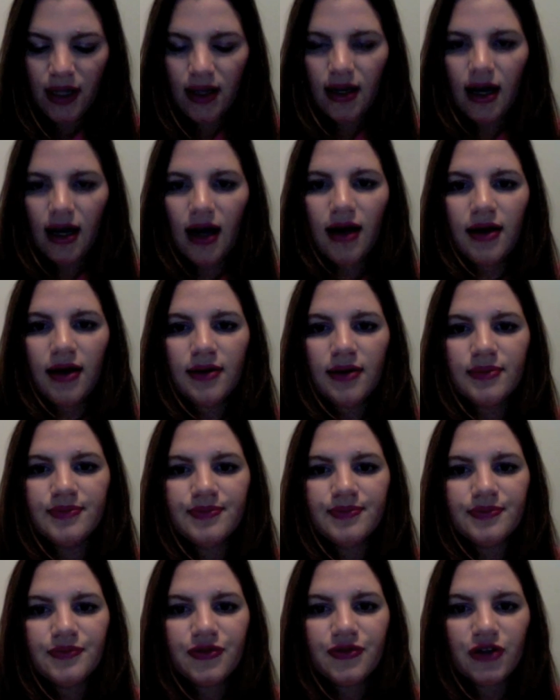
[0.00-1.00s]

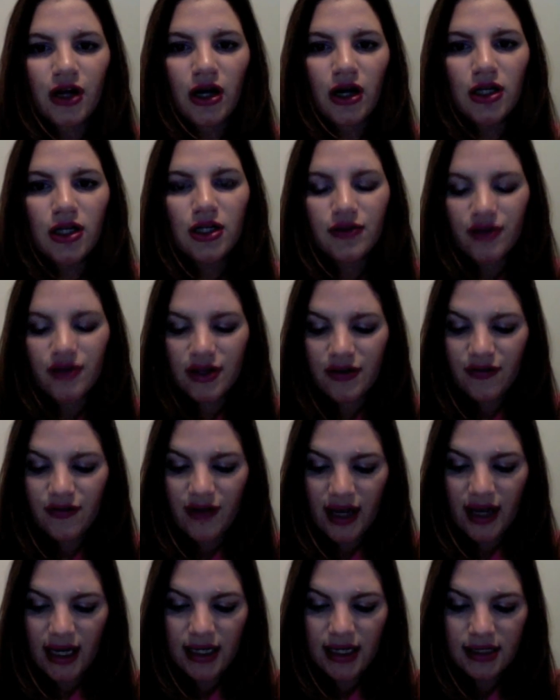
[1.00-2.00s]
for all over the
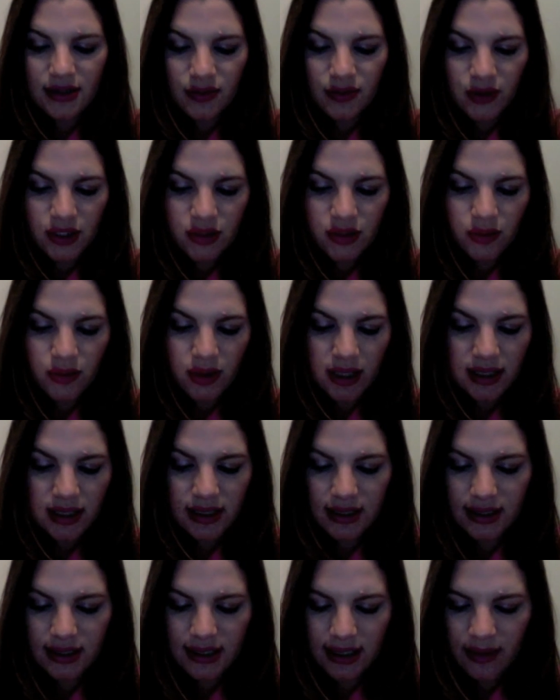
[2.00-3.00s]
face, which was
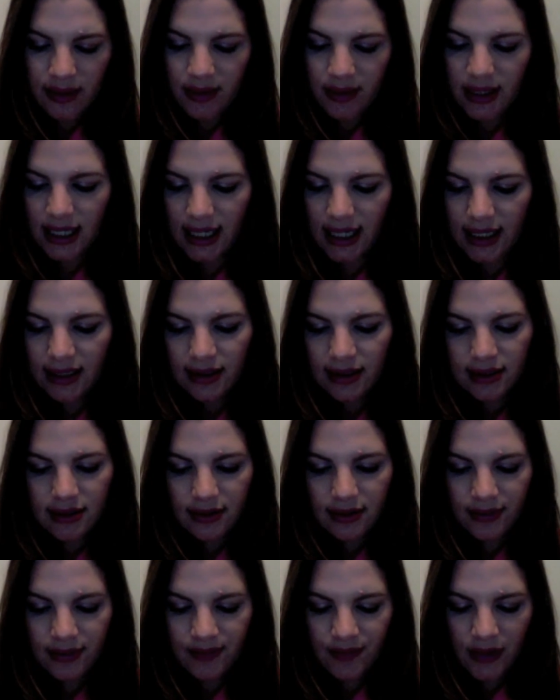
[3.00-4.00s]
Dim Light.
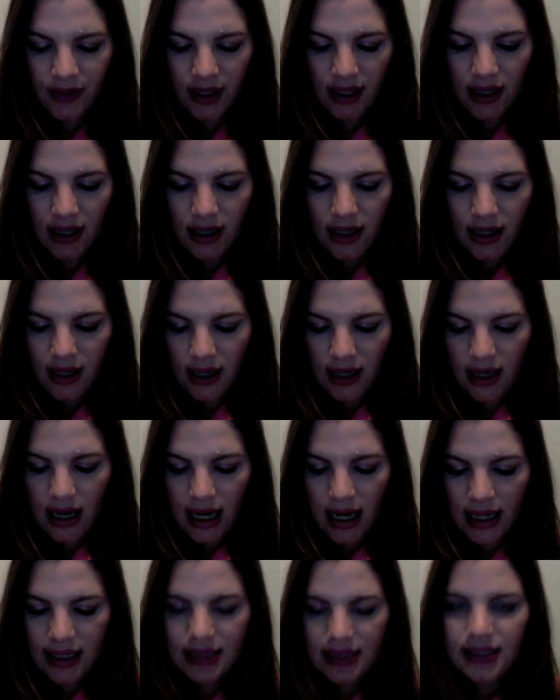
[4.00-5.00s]

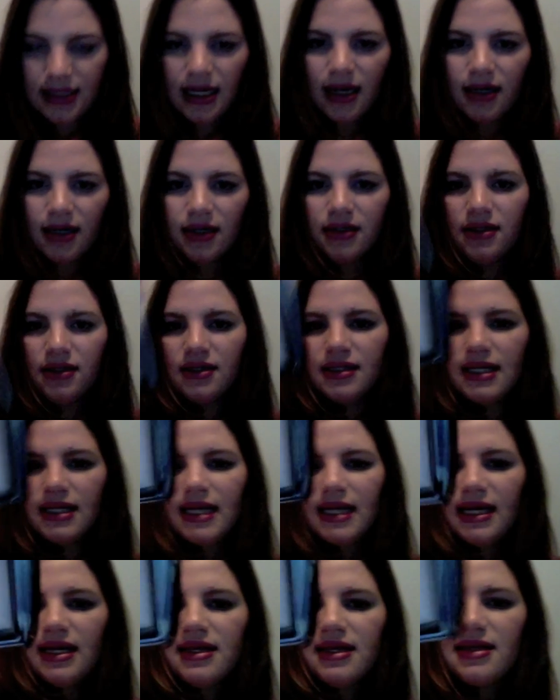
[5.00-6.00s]
And it's not going to look like
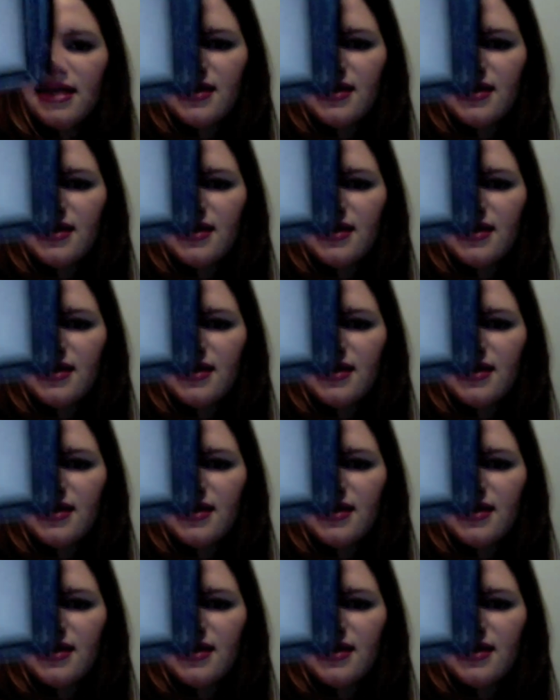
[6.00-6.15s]
anything